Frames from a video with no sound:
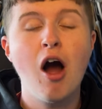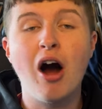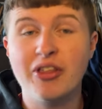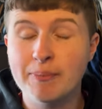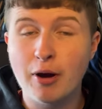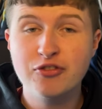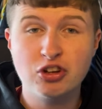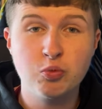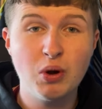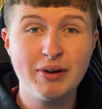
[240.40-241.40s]
I think both
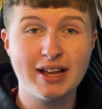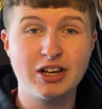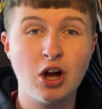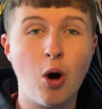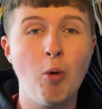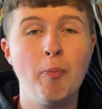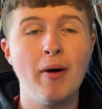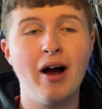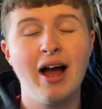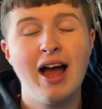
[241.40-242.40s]
sides will get a goal,
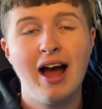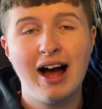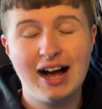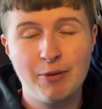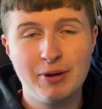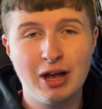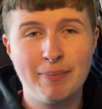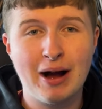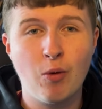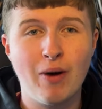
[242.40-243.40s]
but that'll be
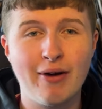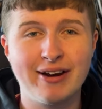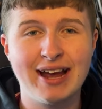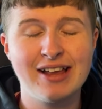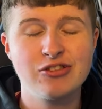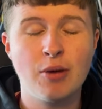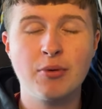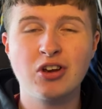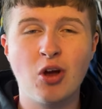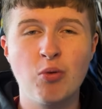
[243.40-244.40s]
about where it ends. I'm
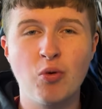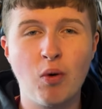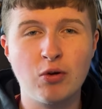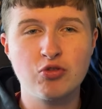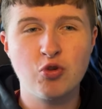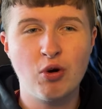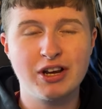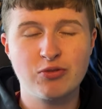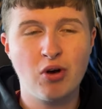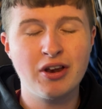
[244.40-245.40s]
going to go with a 1-1 draw in
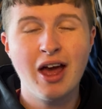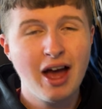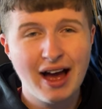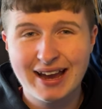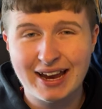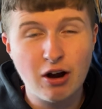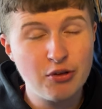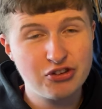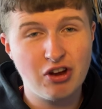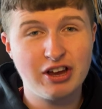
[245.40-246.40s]
this one. Again,
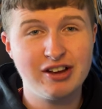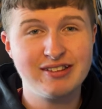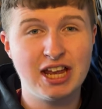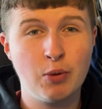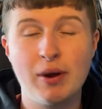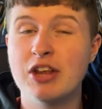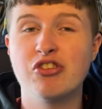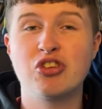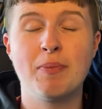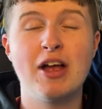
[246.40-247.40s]
either side could take the win. It
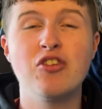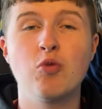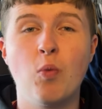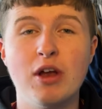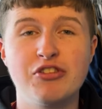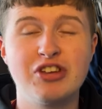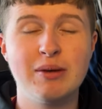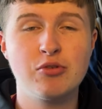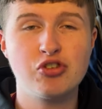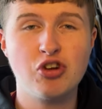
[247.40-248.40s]
just depends which
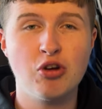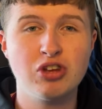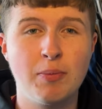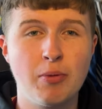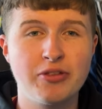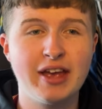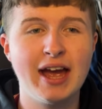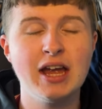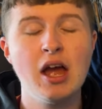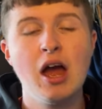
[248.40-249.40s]
team shows up on the
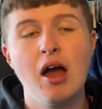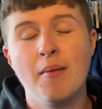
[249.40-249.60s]
day.